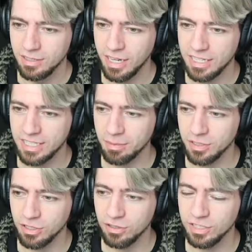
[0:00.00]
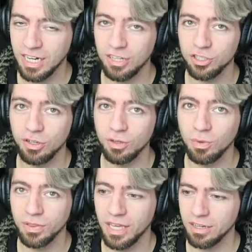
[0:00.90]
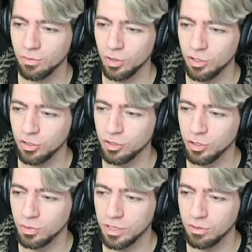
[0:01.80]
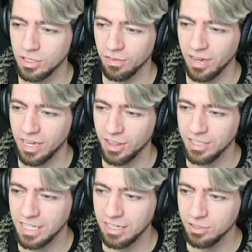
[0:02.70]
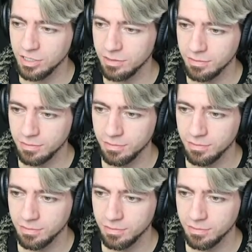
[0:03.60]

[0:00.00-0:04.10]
next episode, and I'll show you what you can do with those Leviathan Scales.